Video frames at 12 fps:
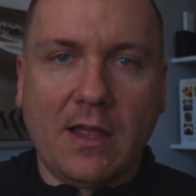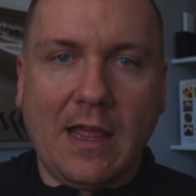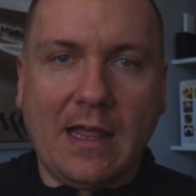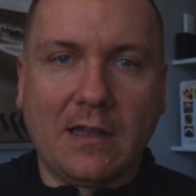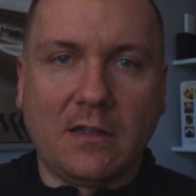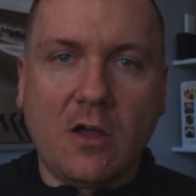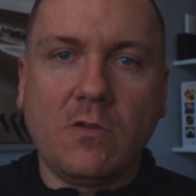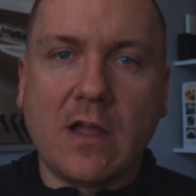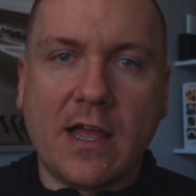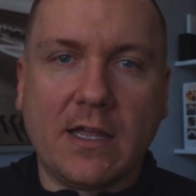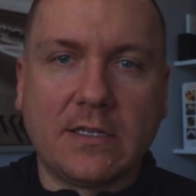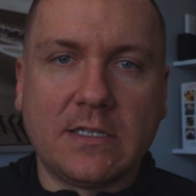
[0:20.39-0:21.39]
and low
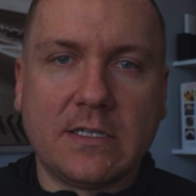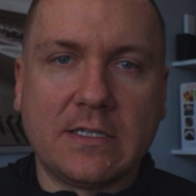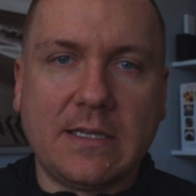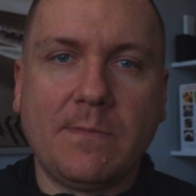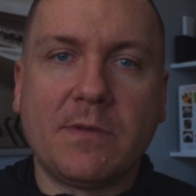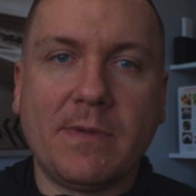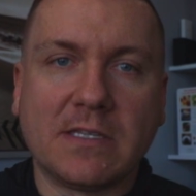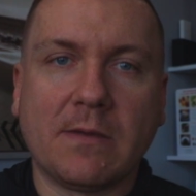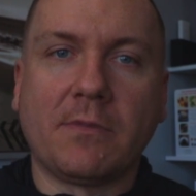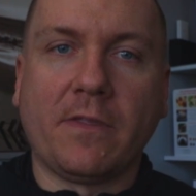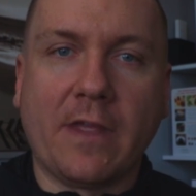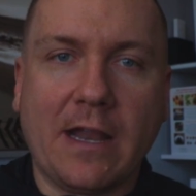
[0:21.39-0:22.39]
light didn't seem to be
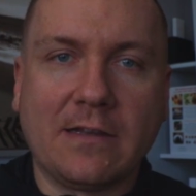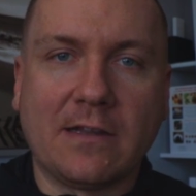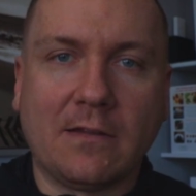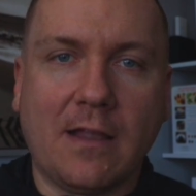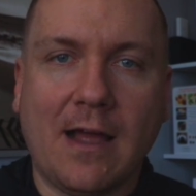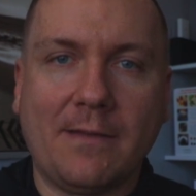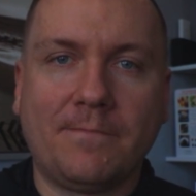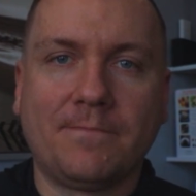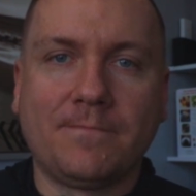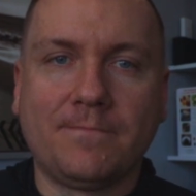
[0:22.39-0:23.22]
something that I did a lot.